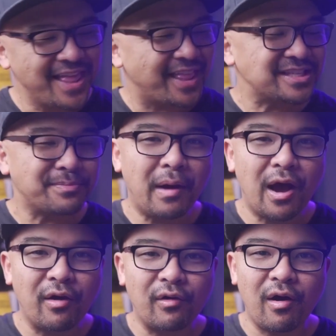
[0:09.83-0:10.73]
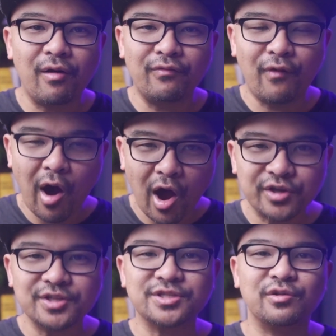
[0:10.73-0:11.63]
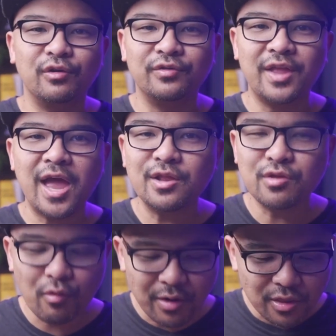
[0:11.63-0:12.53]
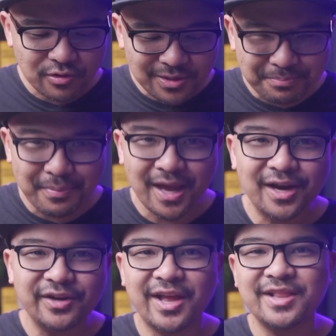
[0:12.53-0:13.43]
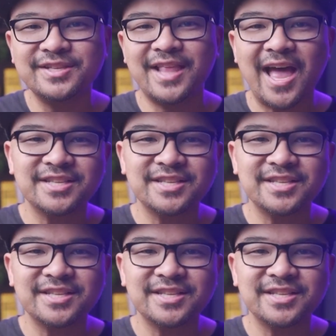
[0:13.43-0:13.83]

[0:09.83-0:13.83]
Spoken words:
That's the power of audience growth, and no one knows it better than Dan